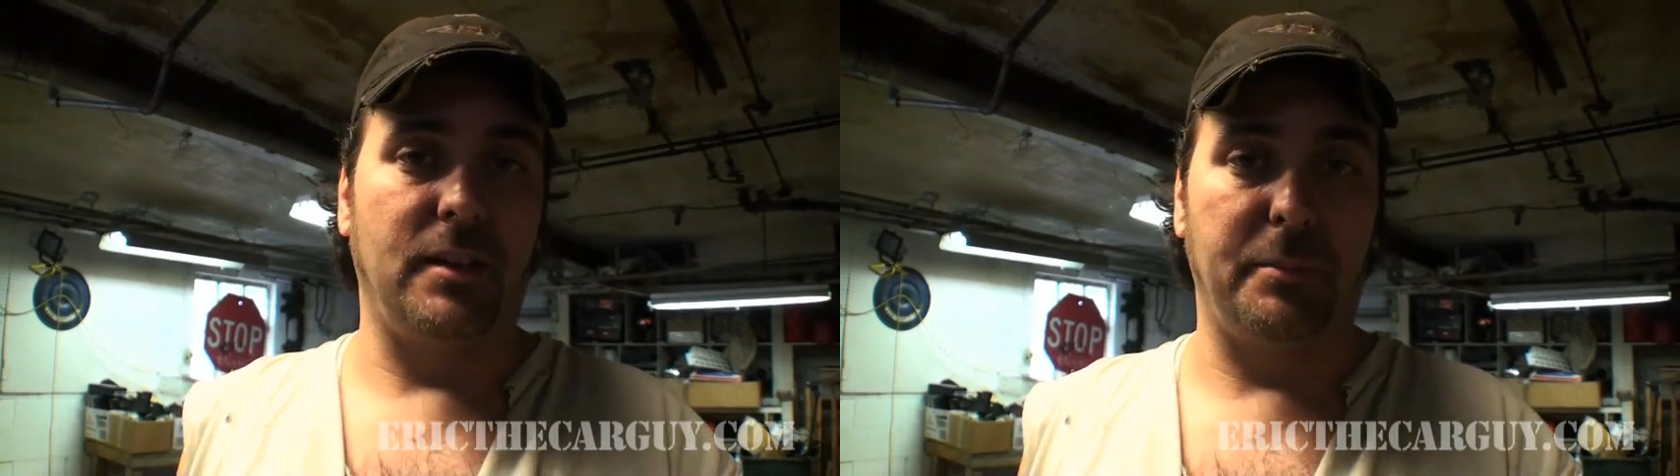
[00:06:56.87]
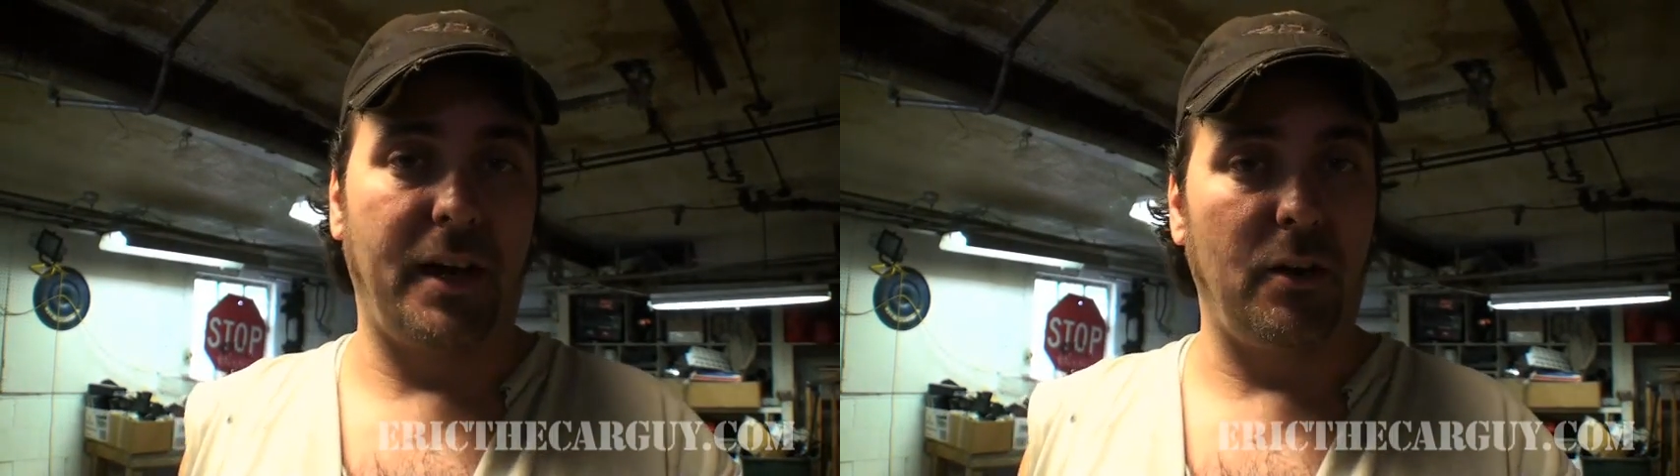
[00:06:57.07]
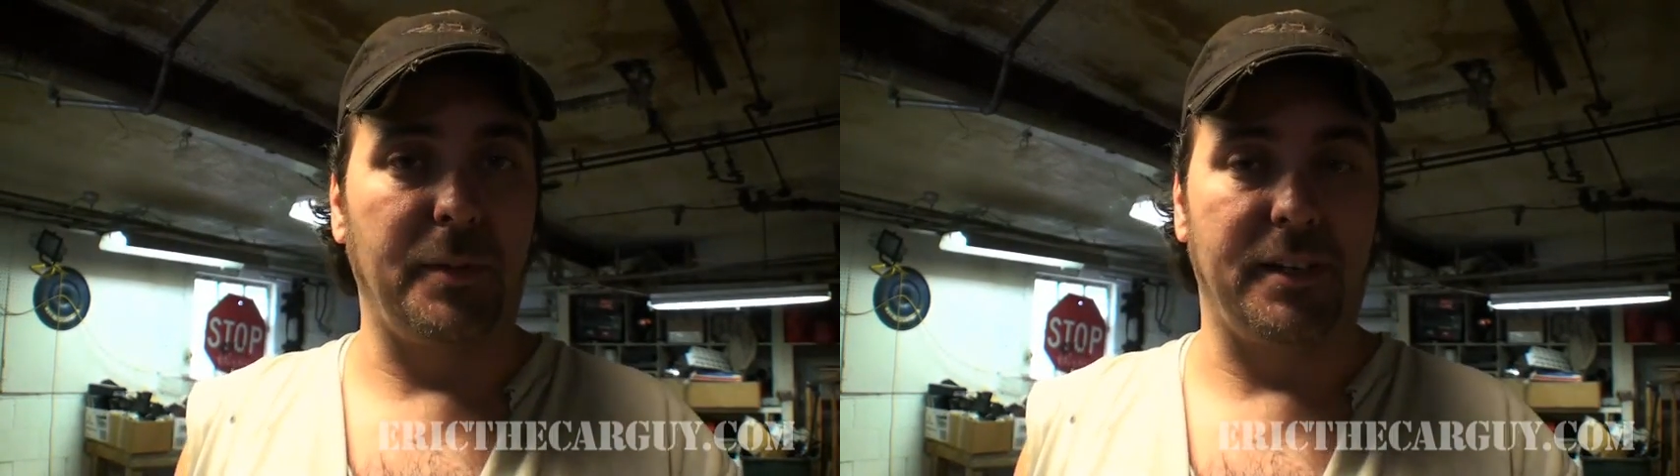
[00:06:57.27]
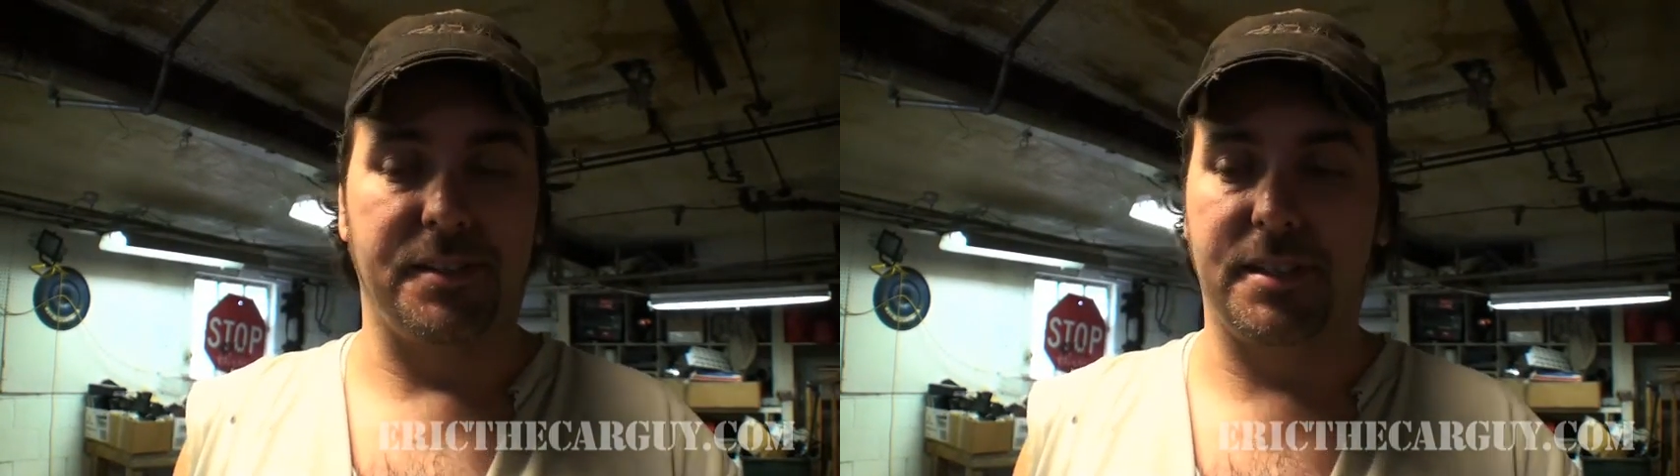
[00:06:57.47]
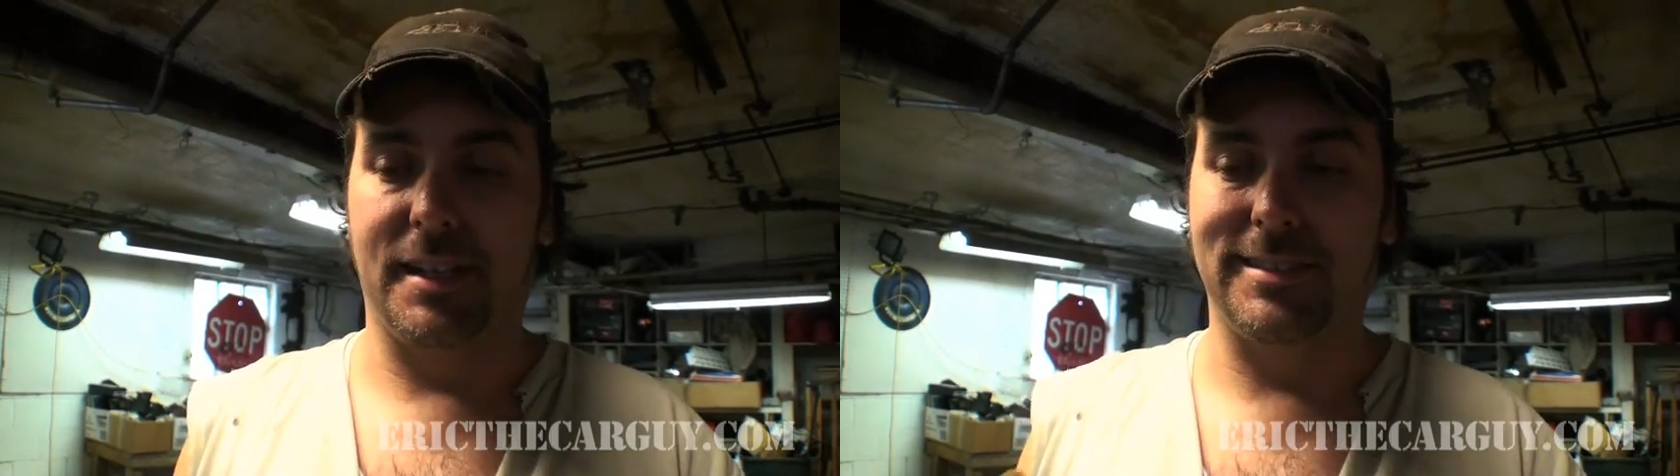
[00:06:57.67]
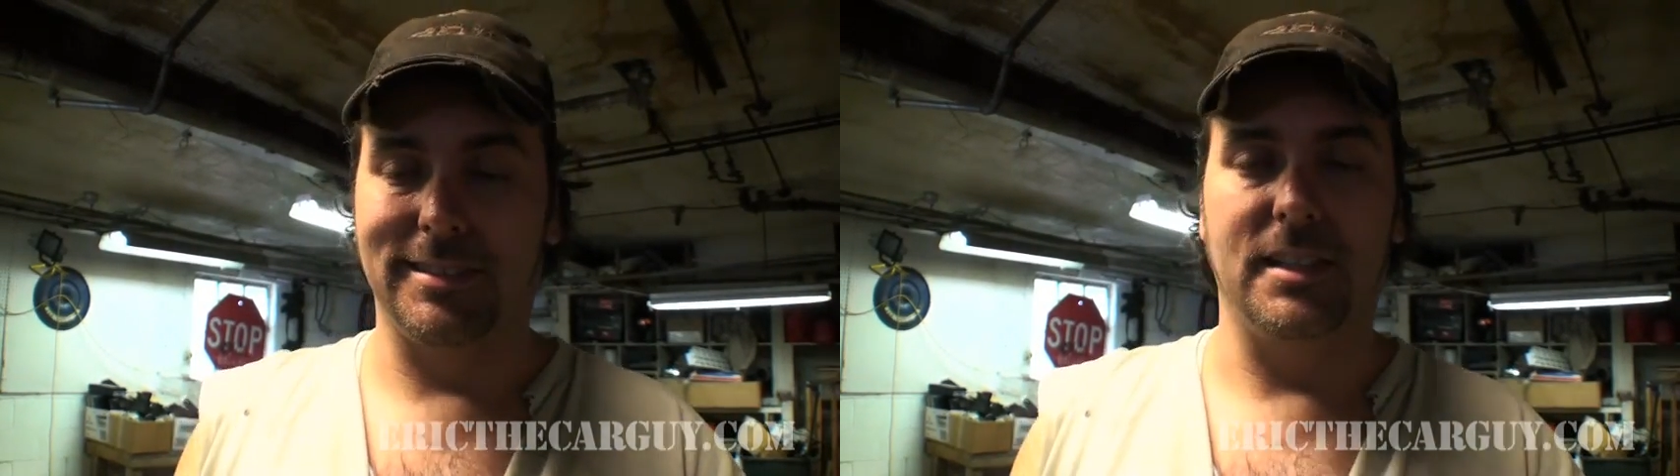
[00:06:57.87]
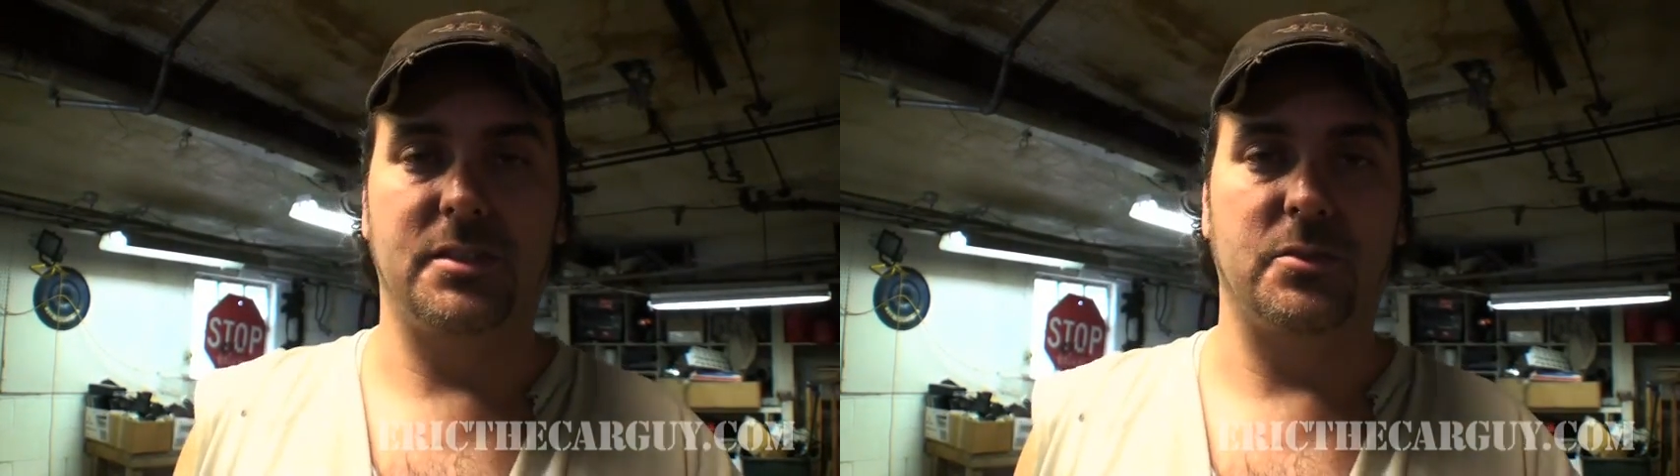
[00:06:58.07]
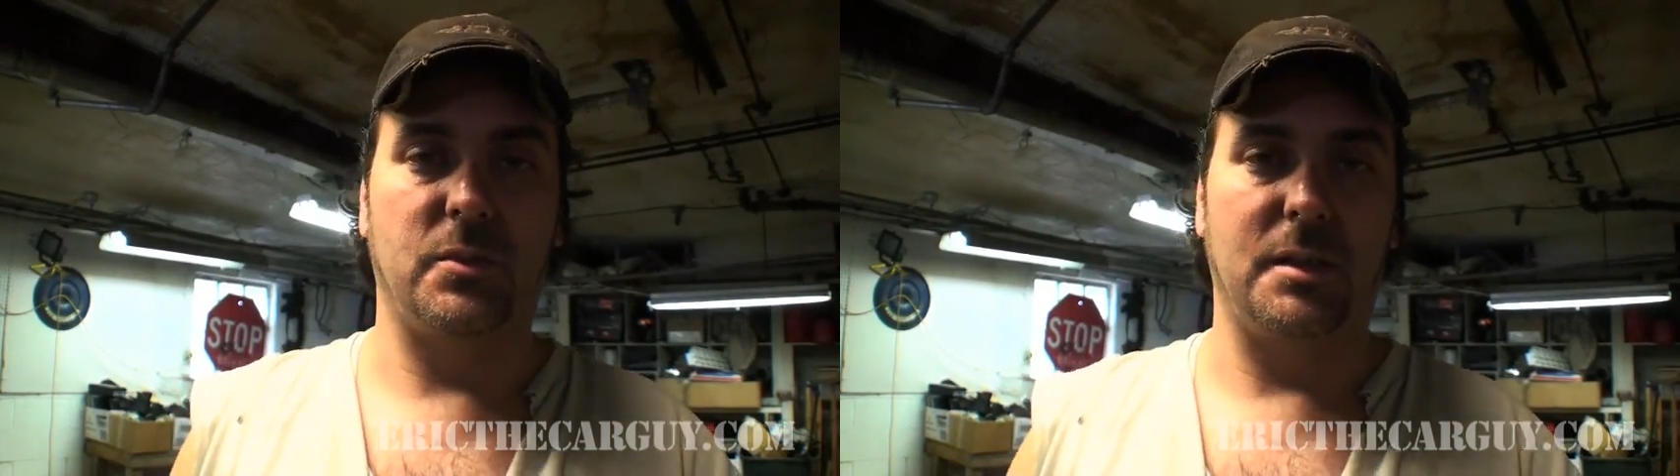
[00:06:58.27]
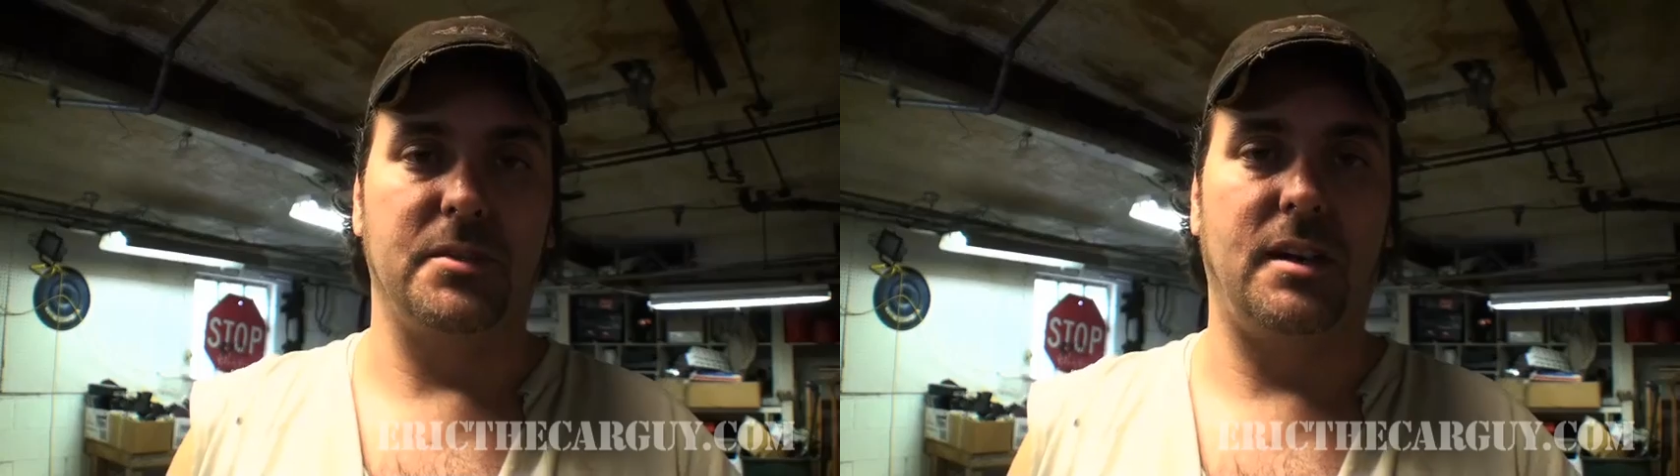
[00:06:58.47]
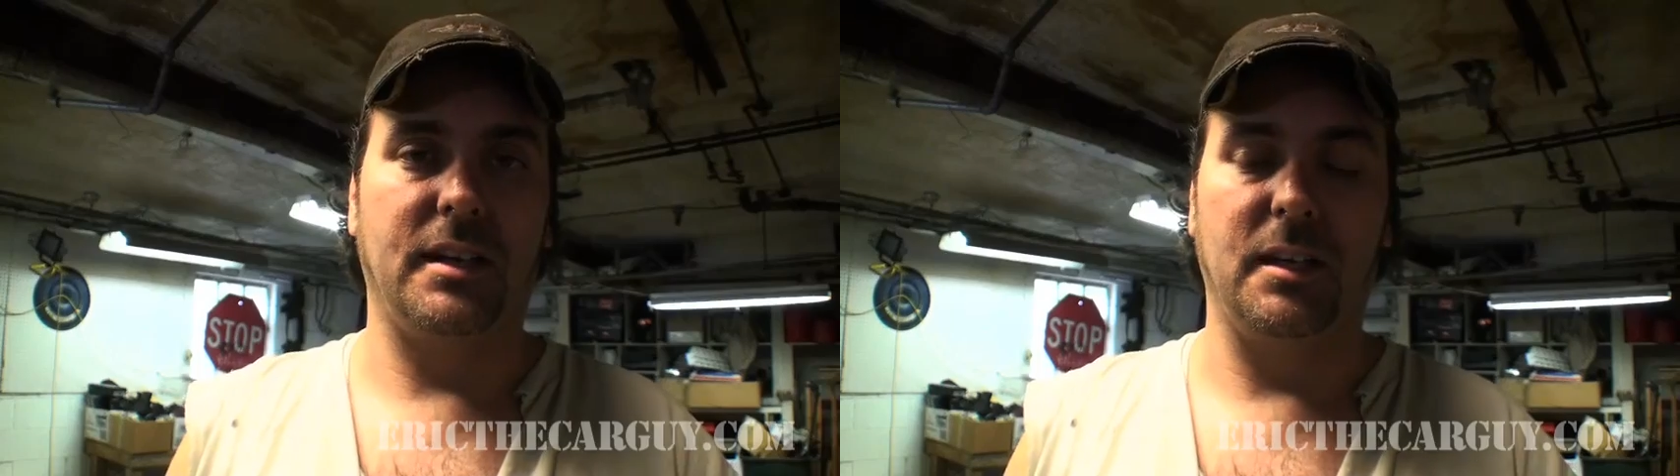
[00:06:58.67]
a power balance test, this is what I'm
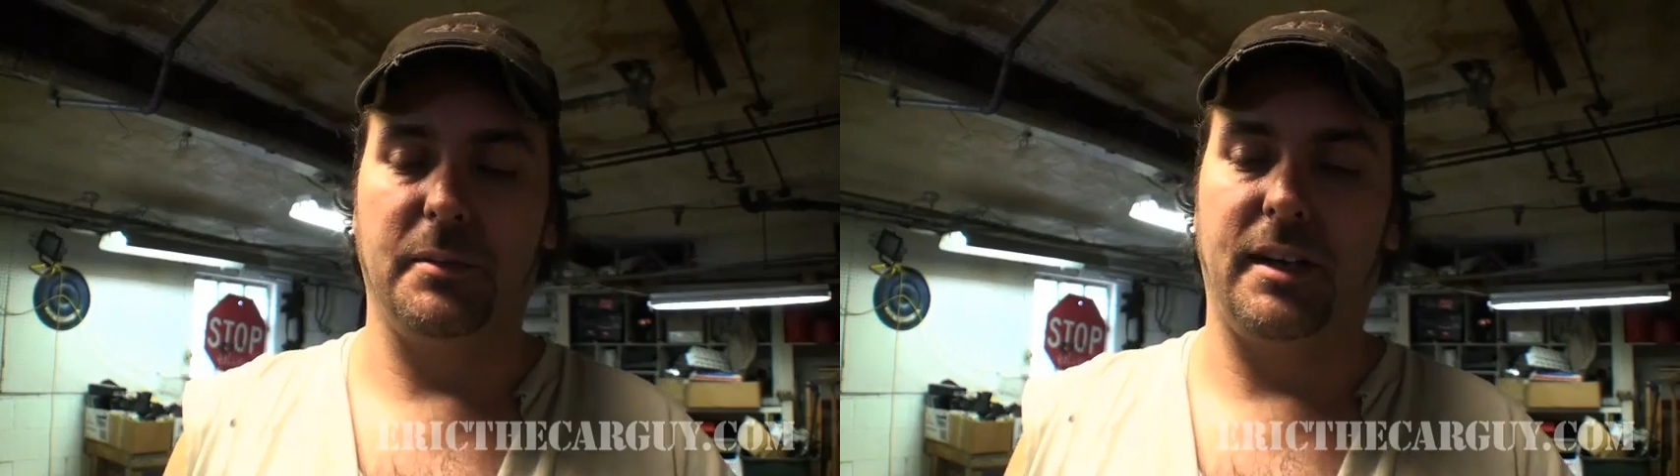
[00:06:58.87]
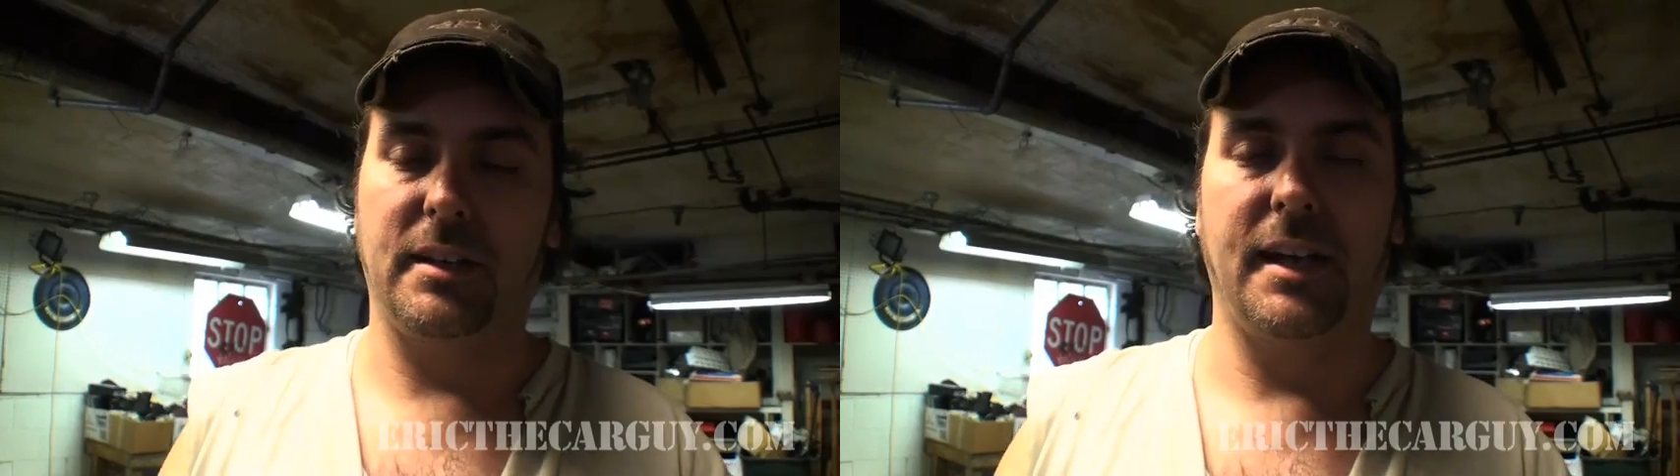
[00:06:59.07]
talking about.